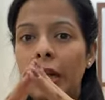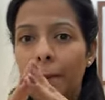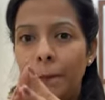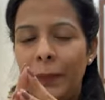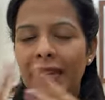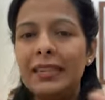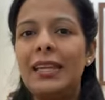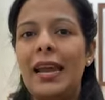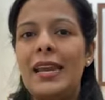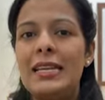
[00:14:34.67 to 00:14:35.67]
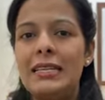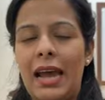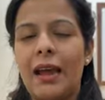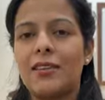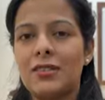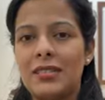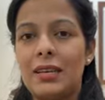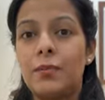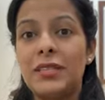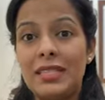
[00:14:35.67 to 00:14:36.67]
complete the entire
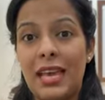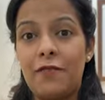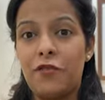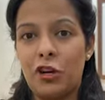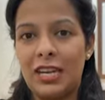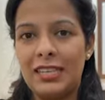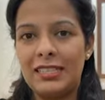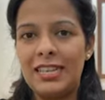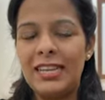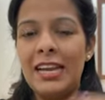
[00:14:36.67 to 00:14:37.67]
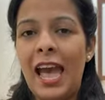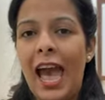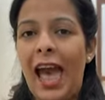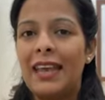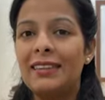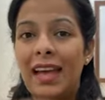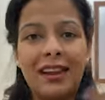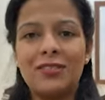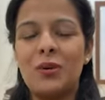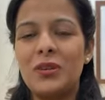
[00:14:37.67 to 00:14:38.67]
syllabus effortlessly, and
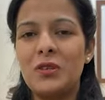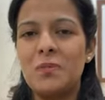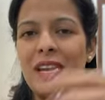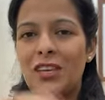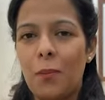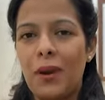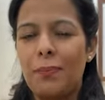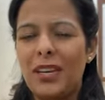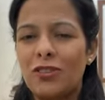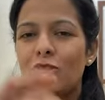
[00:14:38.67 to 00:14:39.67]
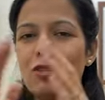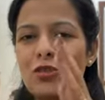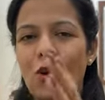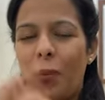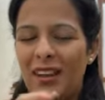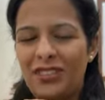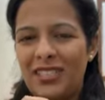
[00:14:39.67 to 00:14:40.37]
that is going to make your preparation so much